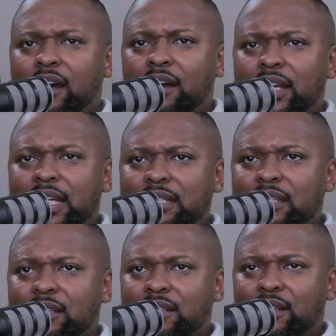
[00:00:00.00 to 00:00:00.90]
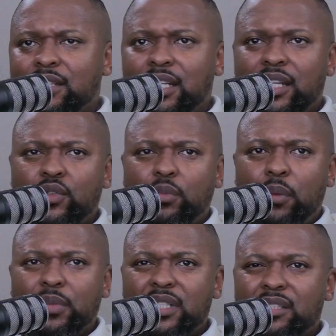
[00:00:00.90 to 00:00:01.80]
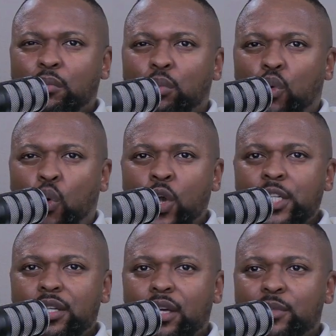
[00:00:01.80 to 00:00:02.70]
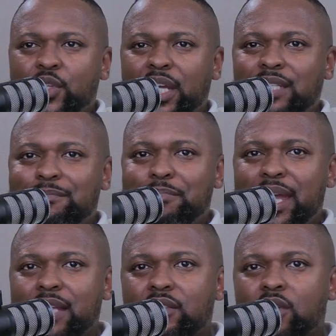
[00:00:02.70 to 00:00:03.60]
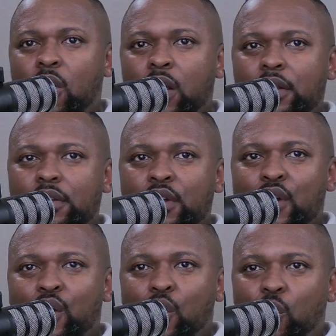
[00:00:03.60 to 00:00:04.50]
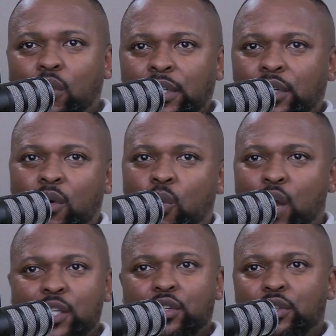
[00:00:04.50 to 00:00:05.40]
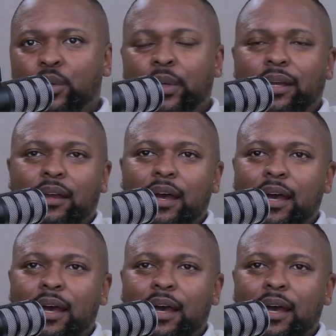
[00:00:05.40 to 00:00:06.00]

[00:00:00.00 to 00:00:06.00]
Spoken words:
it's intellectual property is a broad term, so it depends on what you're doing.